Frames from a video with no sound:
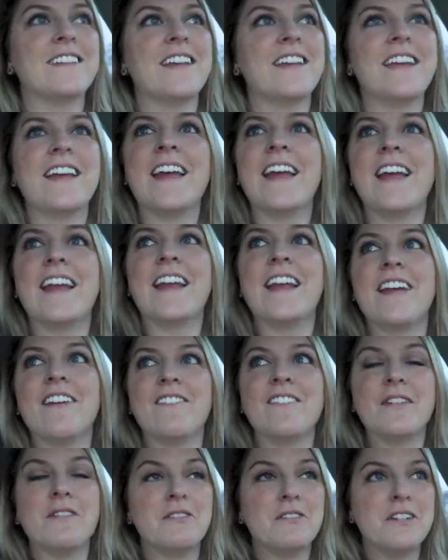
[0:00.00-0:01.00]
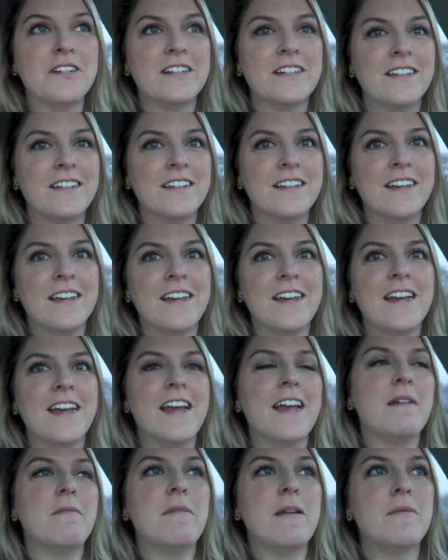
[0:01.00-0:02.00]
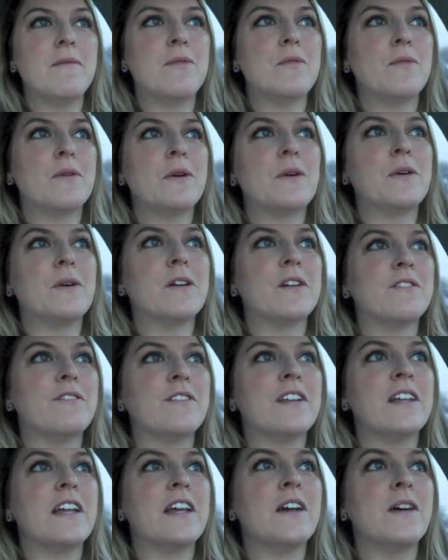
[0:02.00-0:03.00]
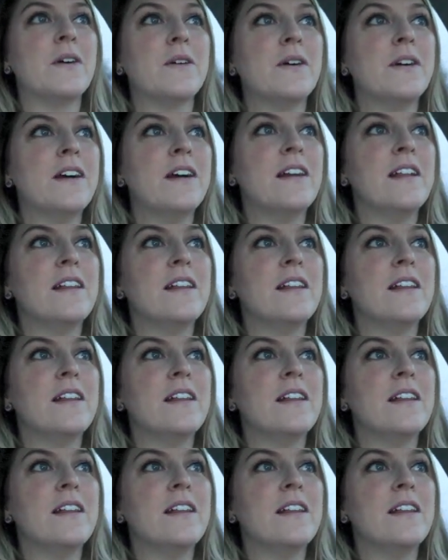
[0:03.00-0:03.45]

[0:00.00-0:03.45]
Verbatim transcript: say hey to everyone and maybe record a video,